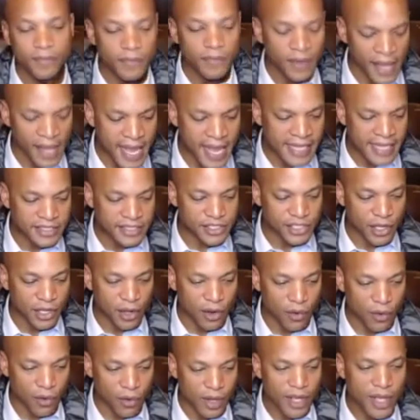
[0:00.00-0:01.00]
And
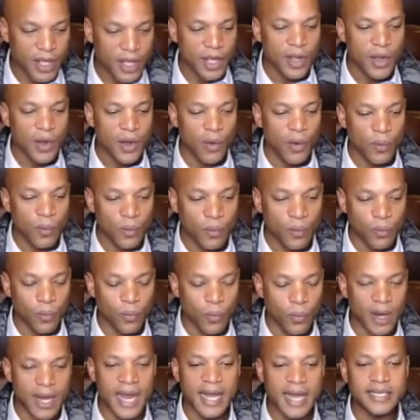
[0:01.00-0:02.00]
so
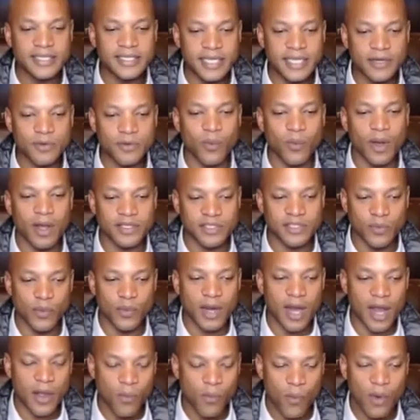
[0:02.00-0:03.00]
what I did was, and
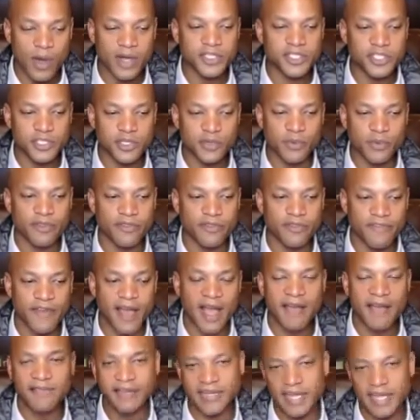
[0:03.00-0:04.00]
what I wanted to do with
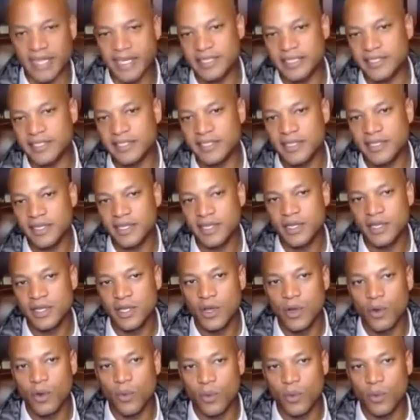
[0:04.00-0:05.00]
5 Days
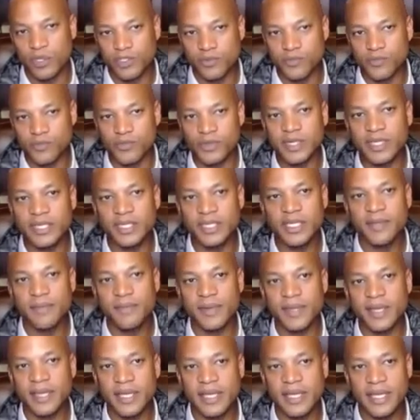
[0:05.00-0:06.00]
was really
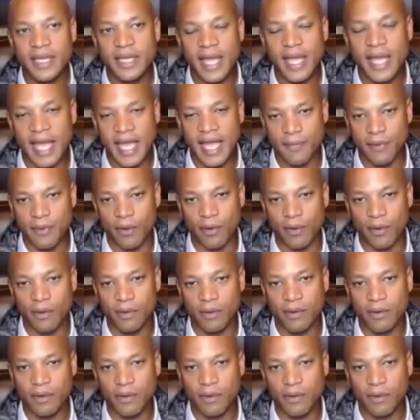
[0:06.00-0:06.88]
be able